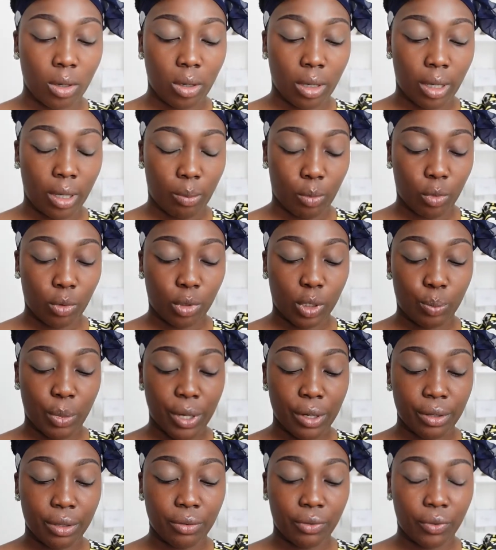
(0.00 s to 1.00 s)
um, also my
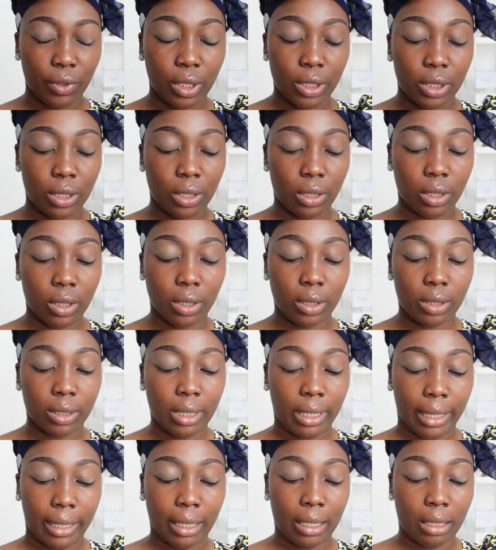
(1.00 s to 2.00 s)
other features
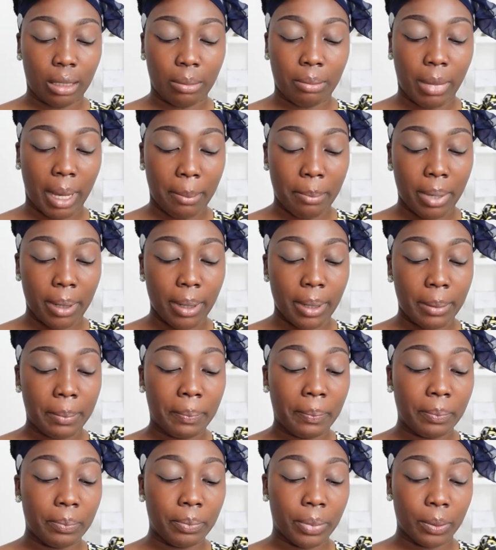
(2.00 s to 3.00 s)
like my
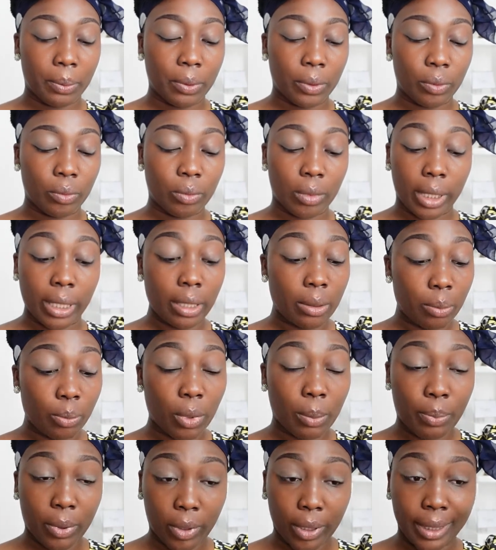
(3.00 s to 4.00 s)
bum people like
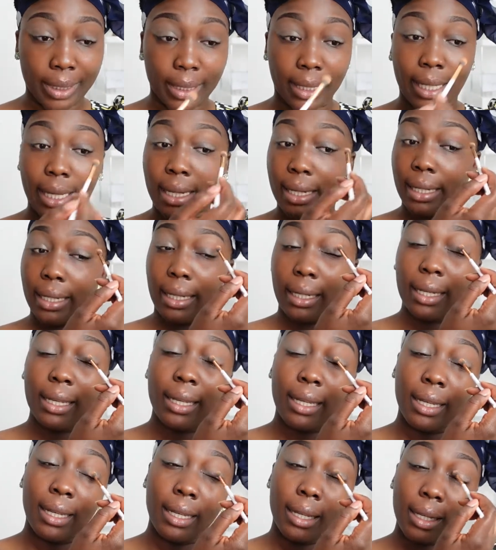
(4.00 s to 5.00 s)
were pointing at
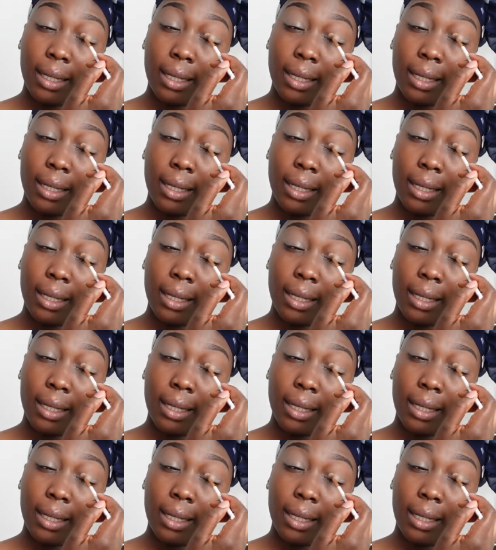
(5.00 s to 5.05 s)
it